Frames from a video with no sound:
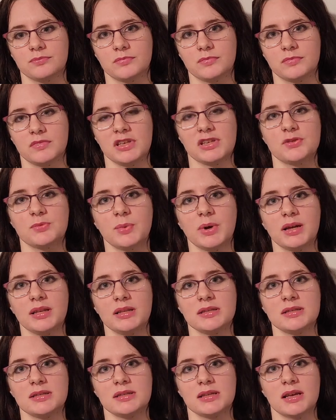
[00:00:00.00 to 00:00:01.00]
These
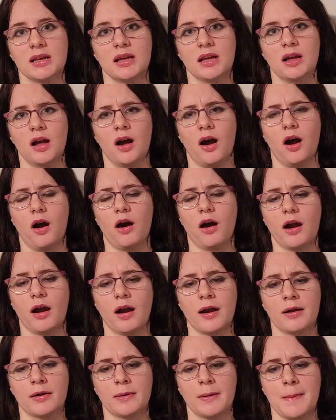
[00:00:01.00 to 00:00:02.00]
ones
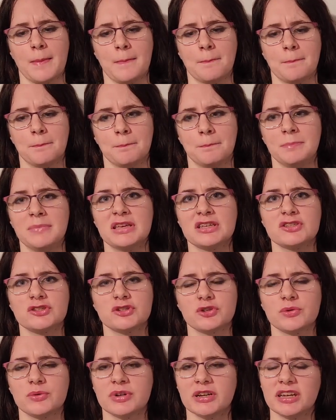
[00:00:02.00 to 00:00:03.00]
are
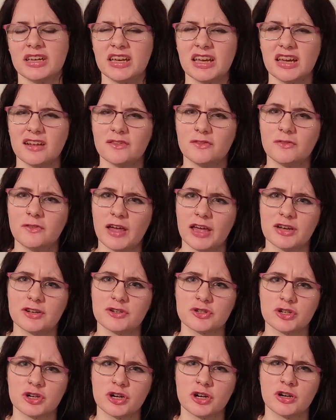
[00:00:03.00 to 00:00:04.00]
mystery,
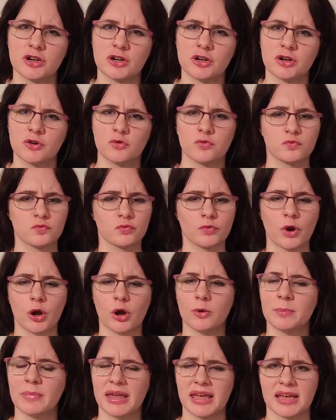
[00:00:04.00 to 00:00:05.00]
adventure,
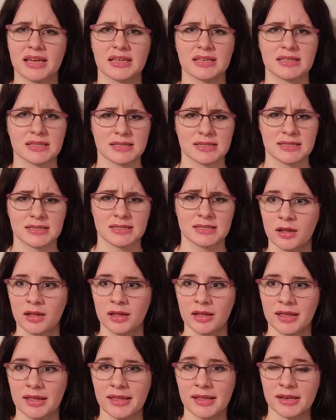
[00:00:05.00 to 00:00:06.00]
romance.
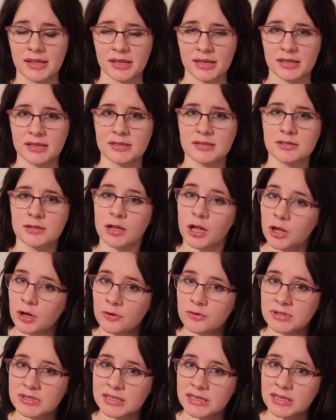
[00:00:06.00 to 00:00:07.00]
It is
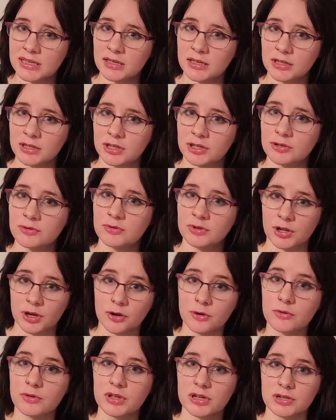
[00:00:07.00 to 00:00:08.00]
cozy. You
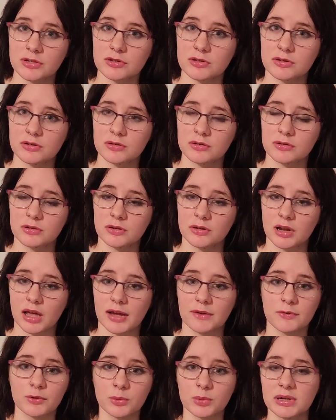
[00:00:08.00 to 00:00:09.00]
know that
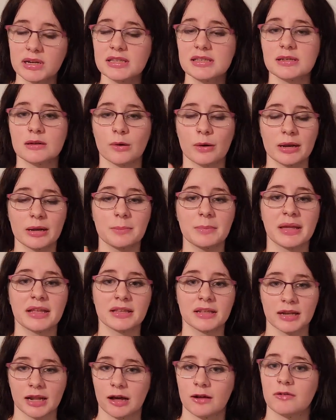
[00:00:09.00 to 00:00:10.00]
everyone is going to make
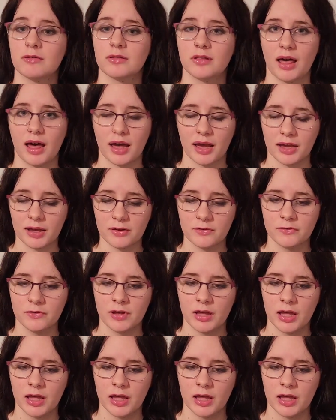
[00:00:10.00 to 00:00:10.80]
it out alive,